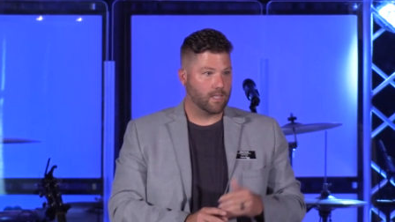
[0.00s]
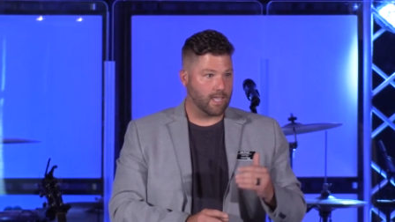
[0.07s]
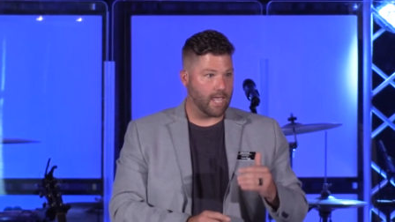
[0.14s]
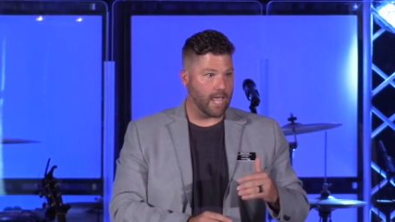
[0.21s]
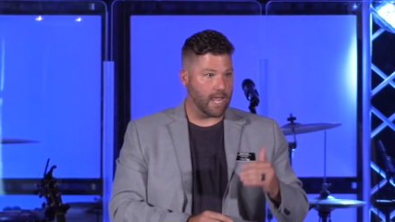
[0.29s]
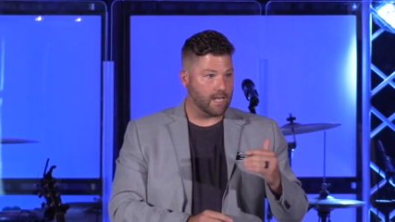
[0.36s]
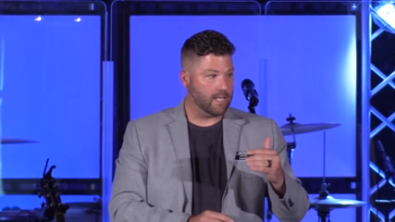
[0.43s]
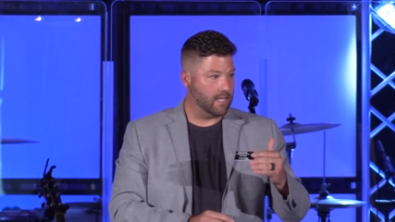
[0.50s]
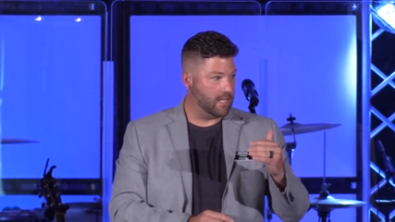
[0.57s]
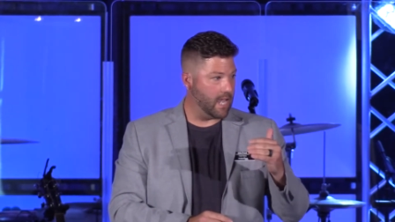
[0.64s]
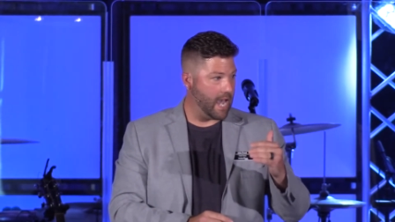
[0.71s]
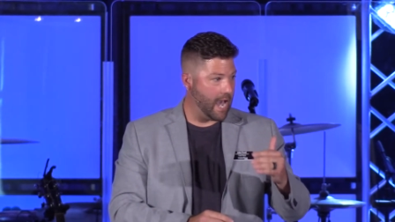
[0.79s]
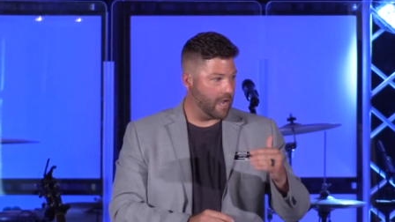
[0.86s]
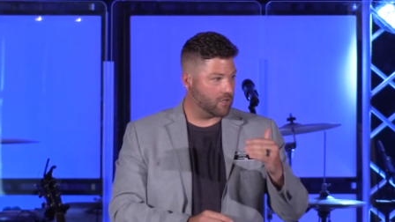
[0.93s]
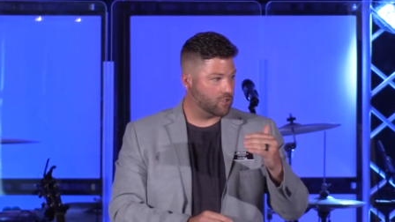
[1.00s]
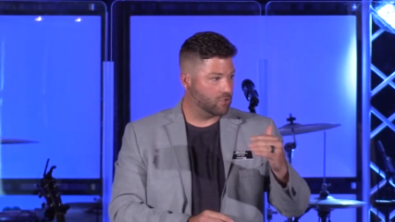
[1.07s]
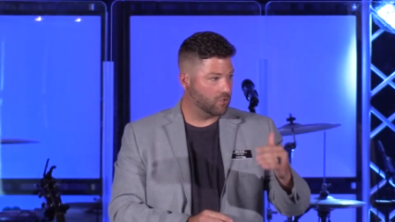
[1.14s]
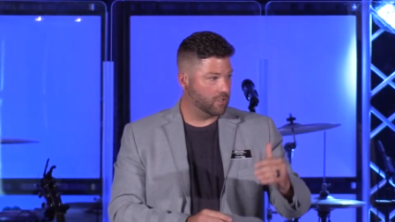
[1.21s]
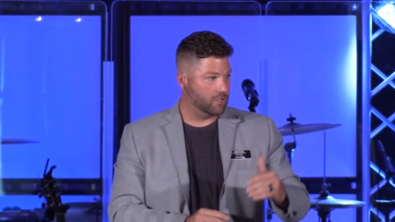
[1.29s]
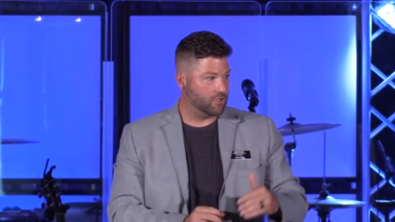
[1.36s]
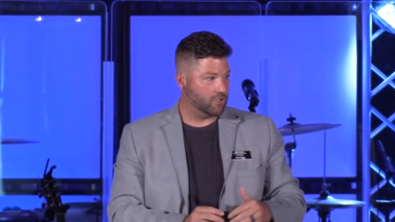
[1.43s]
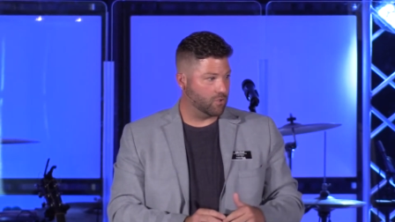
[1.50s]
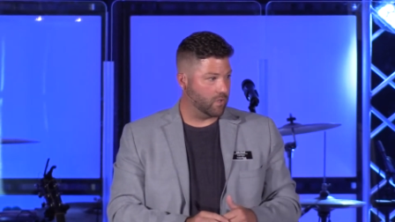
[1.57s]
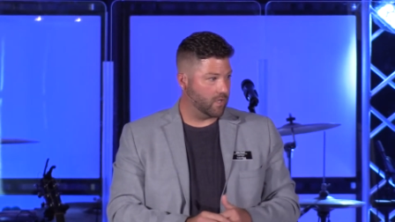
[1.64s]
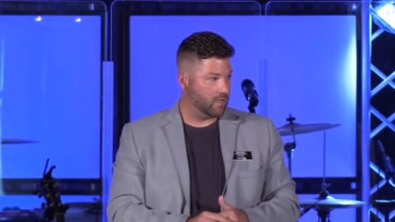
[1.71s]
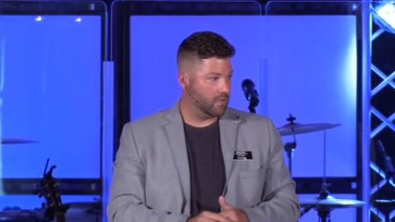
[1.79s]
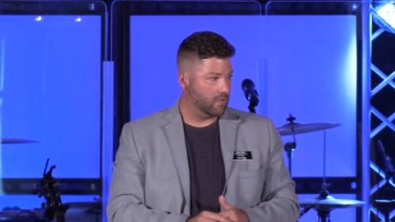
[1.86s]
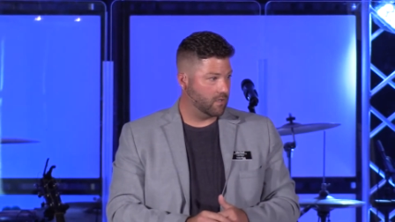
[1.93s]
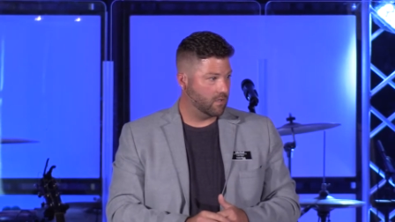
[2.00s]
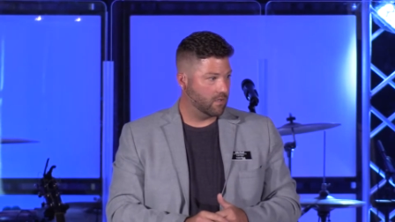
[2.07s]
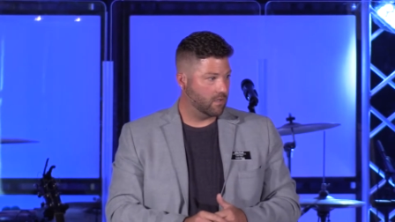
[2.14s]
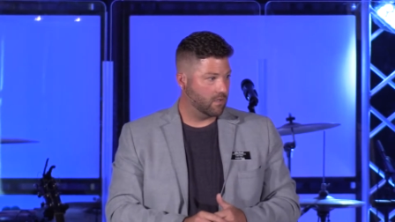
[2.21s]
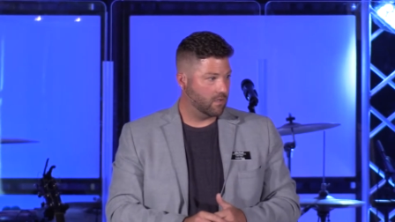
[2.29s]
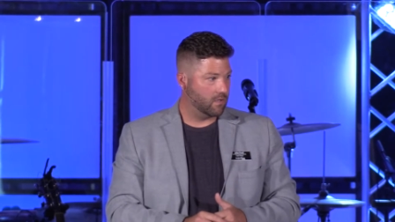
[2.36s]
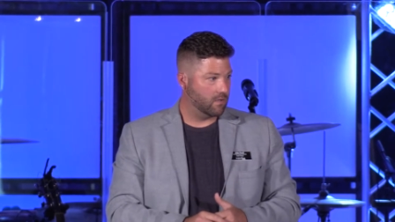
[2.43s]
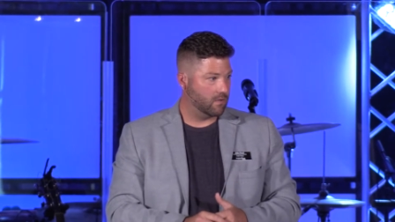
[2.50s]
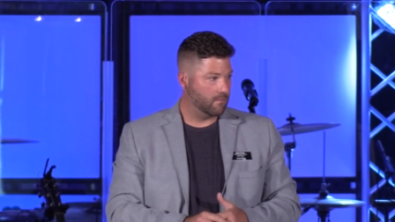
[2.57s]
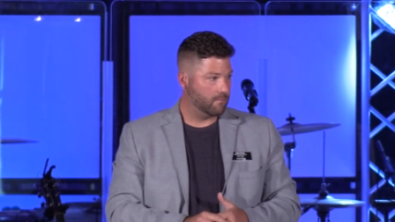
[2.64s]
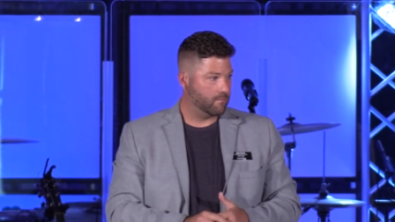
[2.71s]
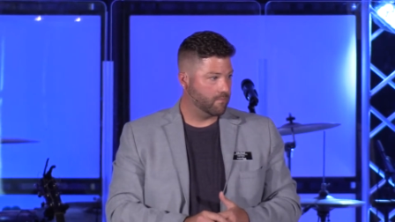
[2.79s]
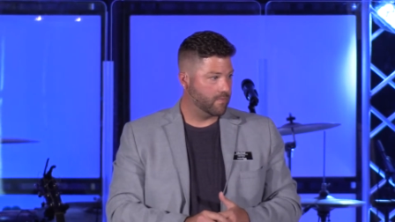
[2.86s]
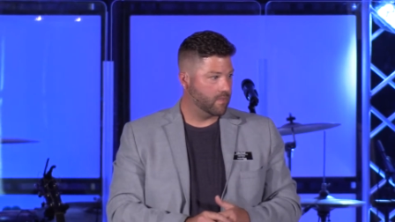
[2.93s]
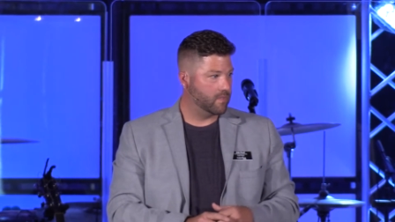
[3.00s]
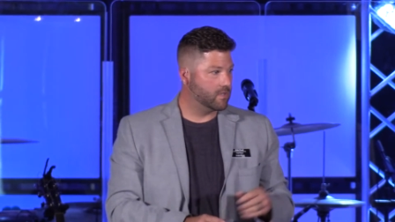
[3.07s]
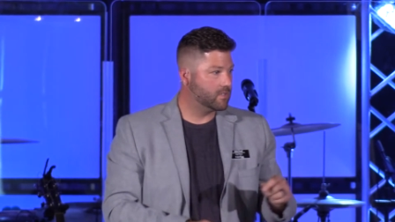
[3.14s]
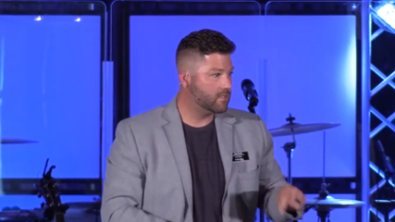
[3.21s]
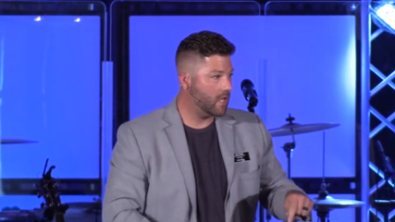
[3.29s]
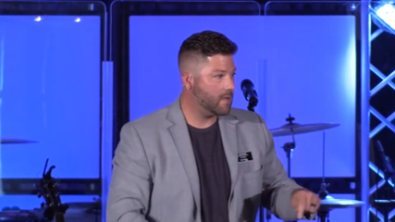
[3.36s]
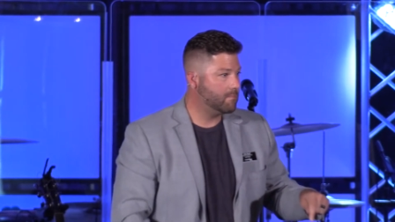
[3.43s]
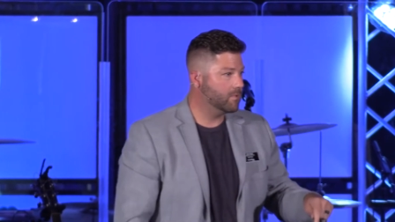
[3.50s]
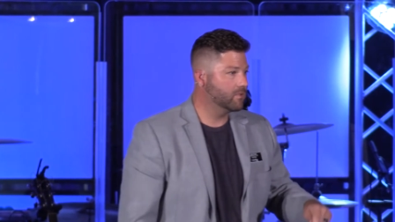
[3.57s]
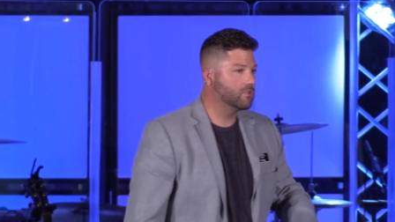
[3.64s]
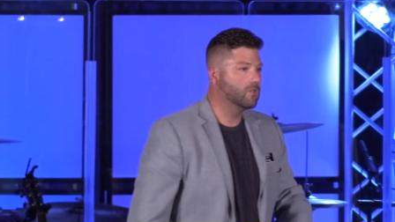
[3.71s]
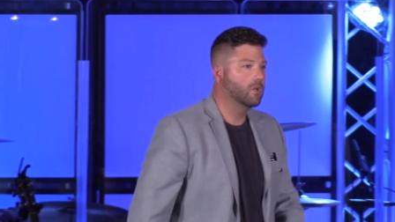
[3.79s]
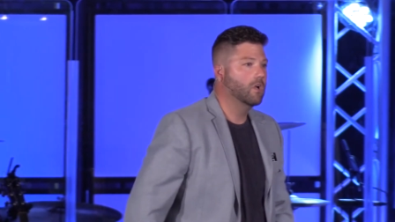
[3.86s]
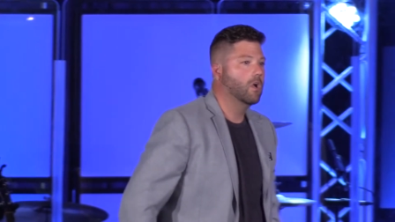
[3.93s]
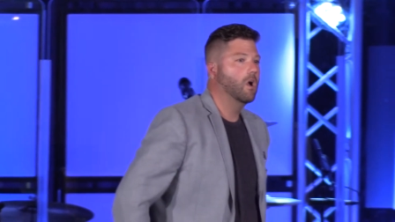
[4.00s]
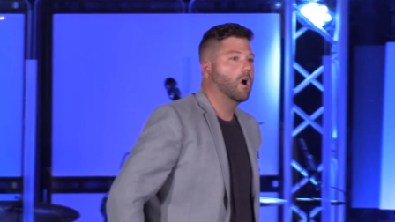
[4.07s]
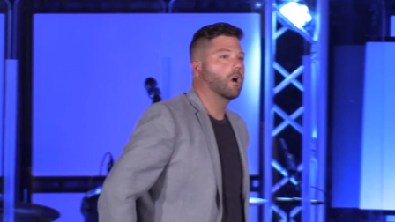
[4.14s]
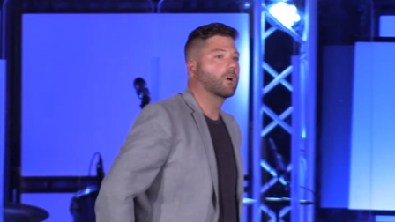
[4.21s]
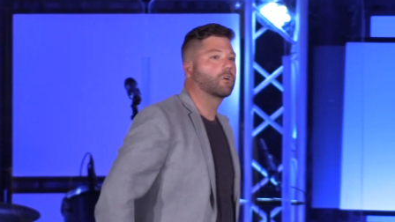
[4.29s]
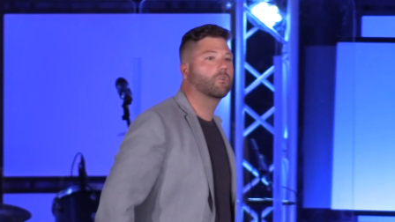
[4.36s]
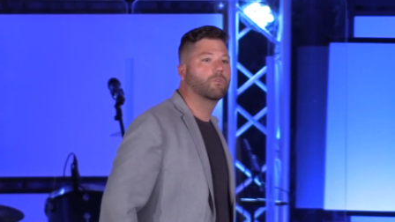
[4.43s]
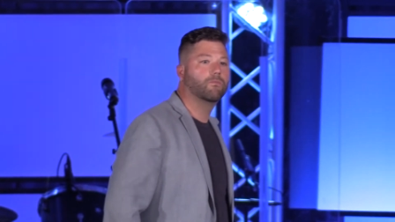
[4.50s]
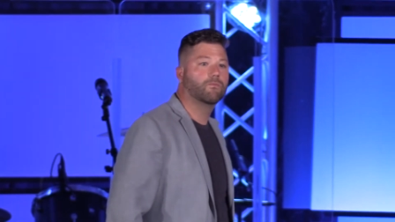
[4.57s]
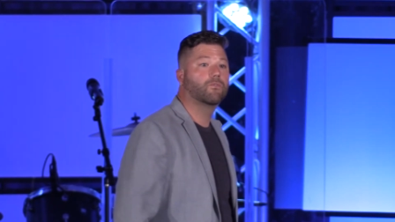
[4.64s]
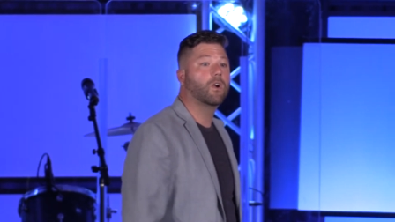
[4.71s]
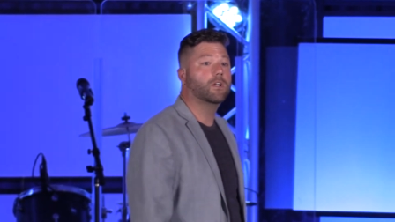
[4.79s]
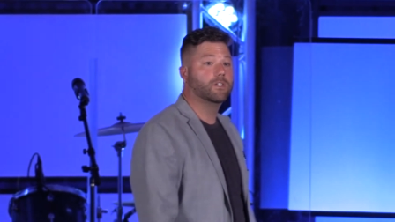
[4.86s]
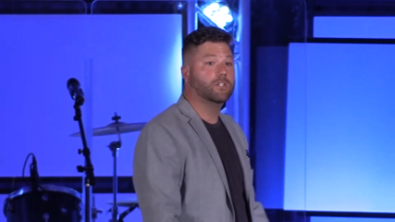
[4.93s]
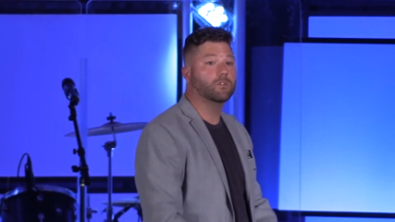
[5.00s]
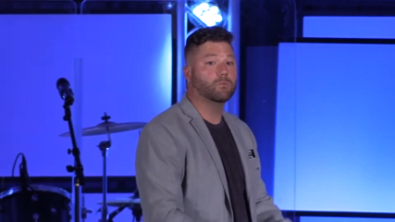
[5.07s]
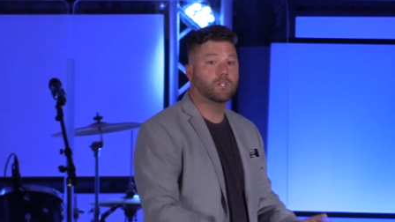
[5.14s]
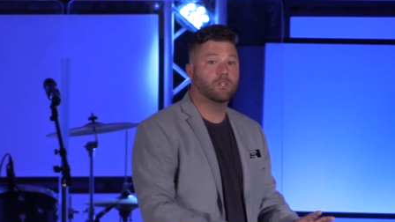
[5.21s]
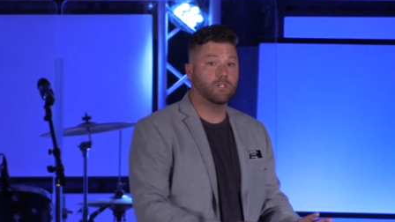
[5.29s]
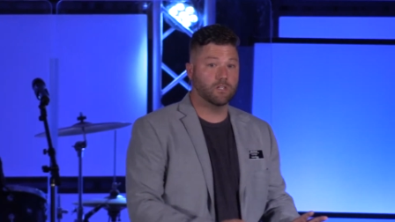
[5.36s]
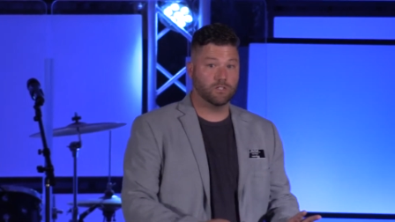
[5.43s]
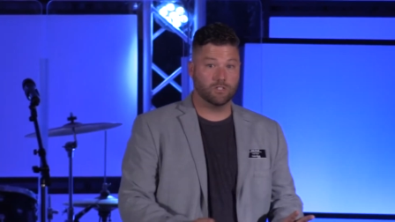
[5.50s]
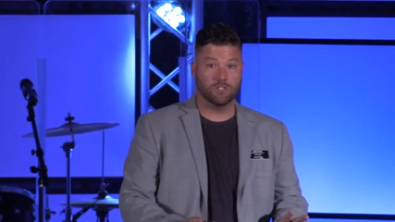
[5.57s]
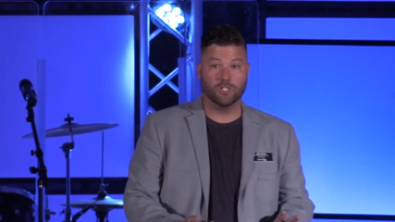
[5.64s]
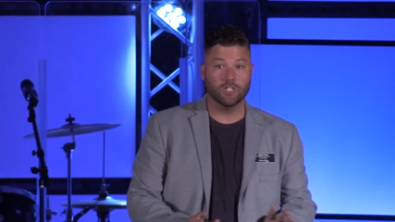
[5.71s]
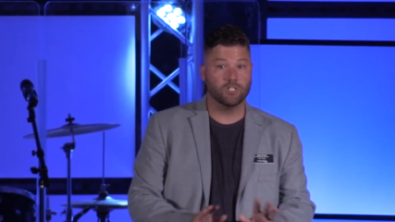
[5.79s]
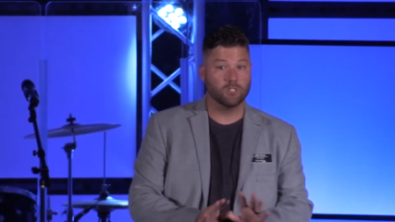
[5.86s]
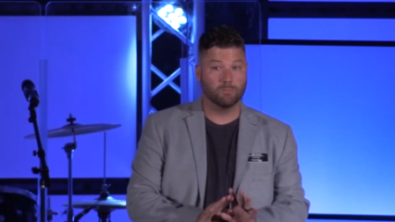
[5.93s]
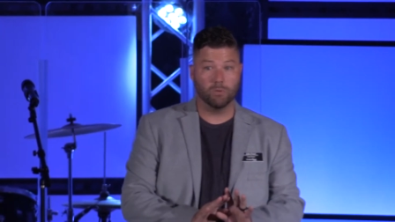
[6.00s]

Can he actually do it? The disciples are confronted with this. Jesus